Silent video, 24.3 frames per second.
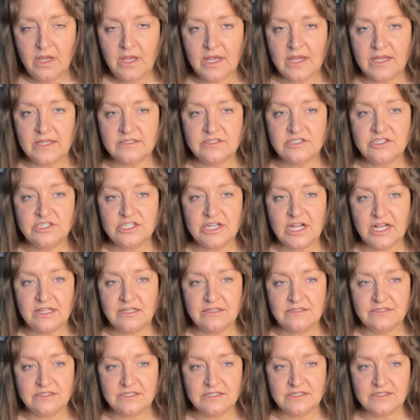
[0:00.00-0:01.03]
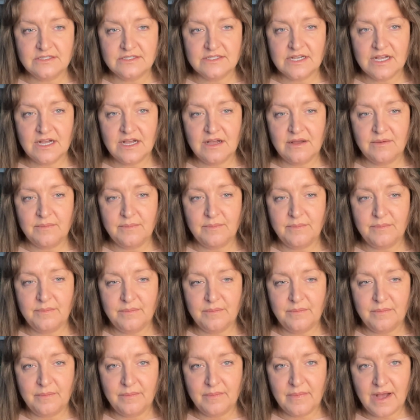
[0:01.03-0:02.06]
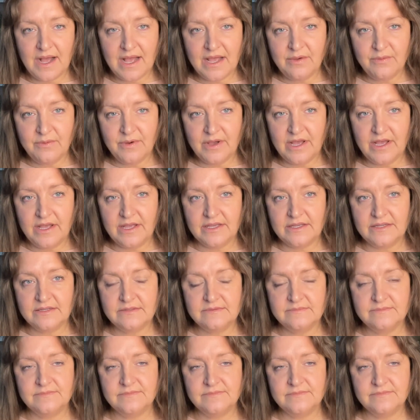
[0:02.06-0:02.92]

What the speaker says: as challenges come my way,